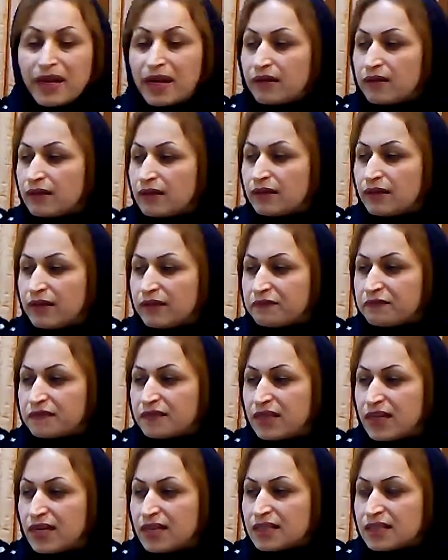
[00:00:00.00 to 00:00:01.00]

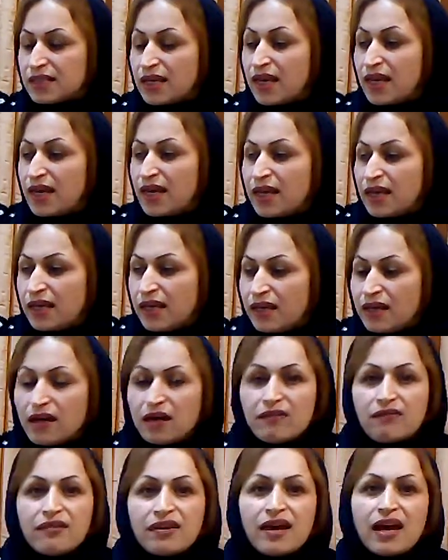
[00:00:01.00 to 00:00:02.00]
paragraph. Yes,
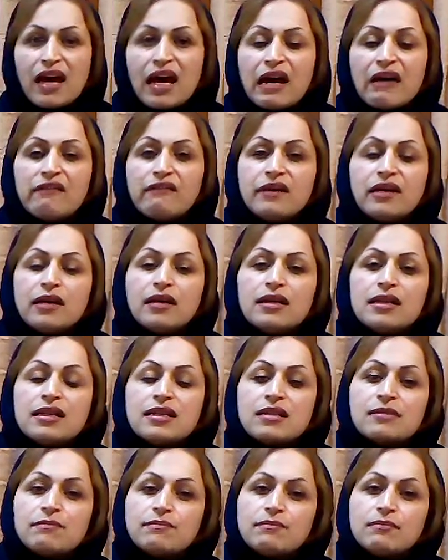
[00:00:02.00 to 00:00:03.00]
here we have
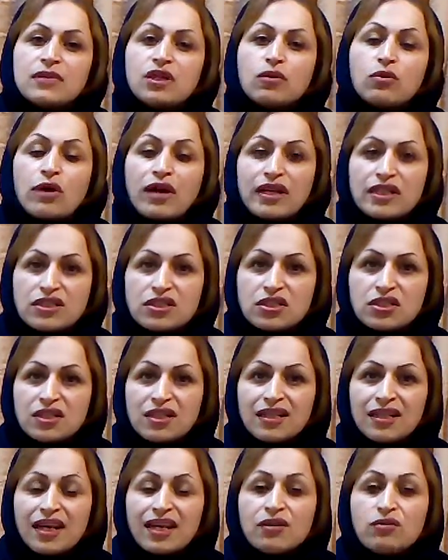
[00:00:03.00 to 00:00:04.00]
a
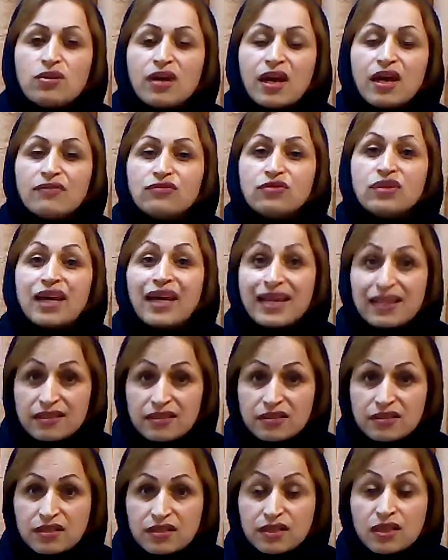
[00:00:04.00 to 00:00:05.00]
question and you have to
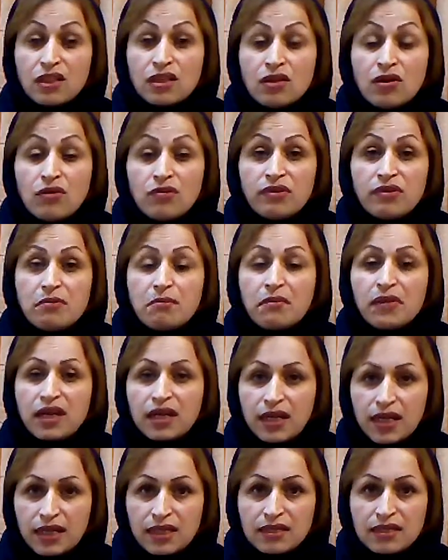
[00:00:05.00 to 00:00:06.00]
answer. You know the
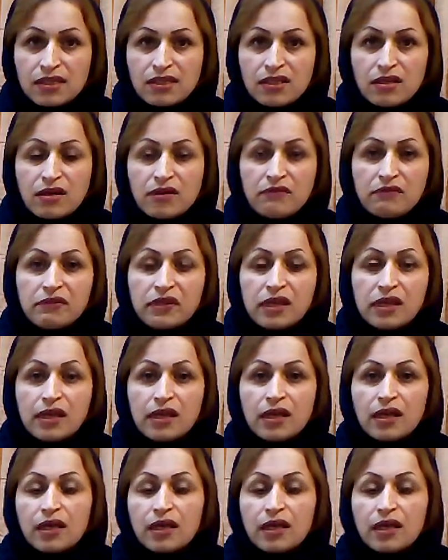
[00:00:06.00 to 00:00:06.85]
main idea of